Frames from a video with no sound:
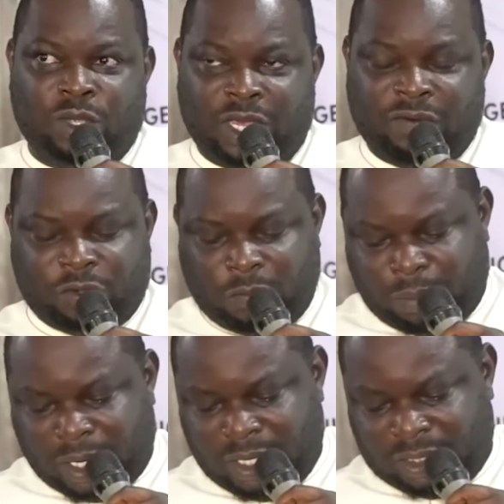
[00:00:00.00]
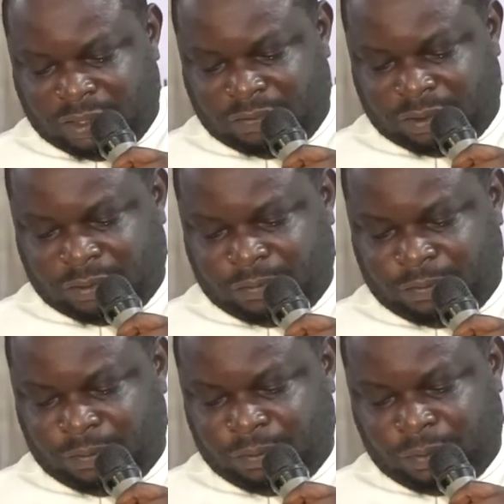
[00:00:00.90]
gave some palliatives.
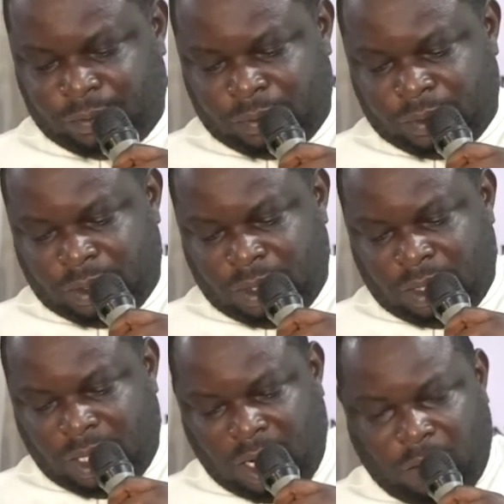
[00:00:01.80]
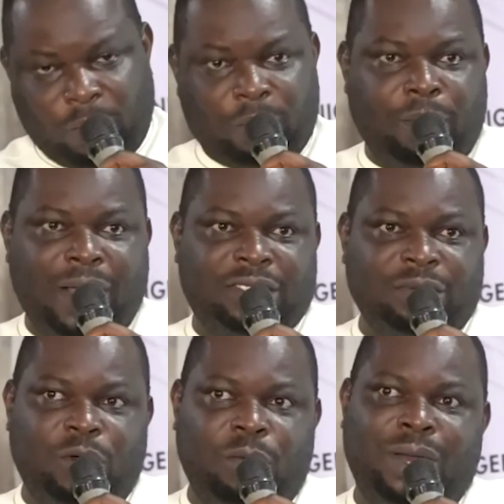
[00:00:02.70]
Now,
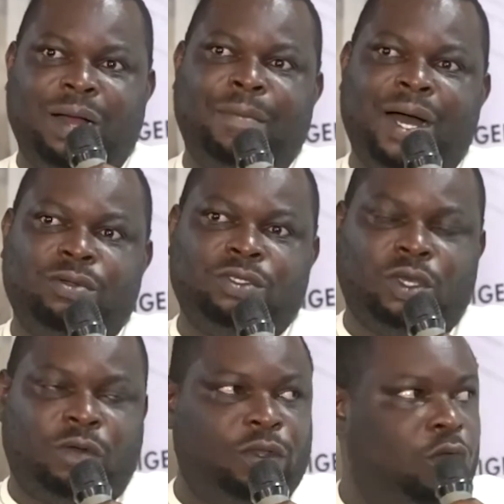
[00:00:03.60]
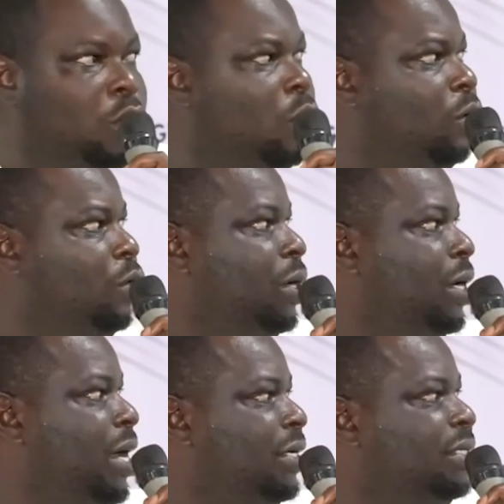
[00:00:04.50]
maximum amount of the loan you can
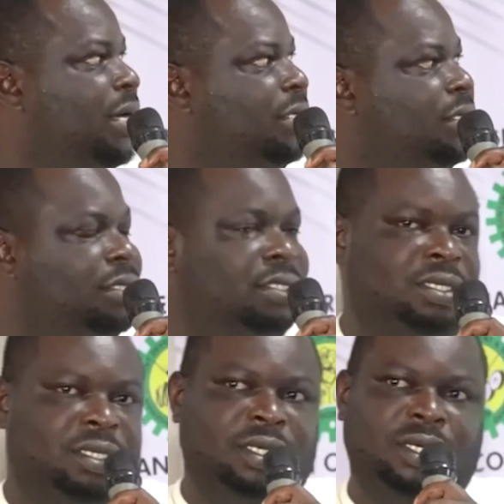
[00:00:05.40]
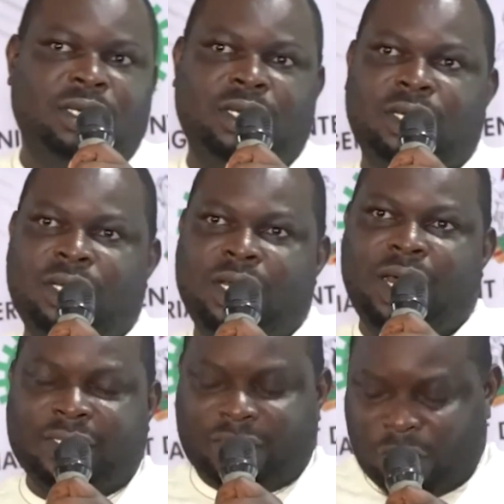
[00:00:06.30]
access as a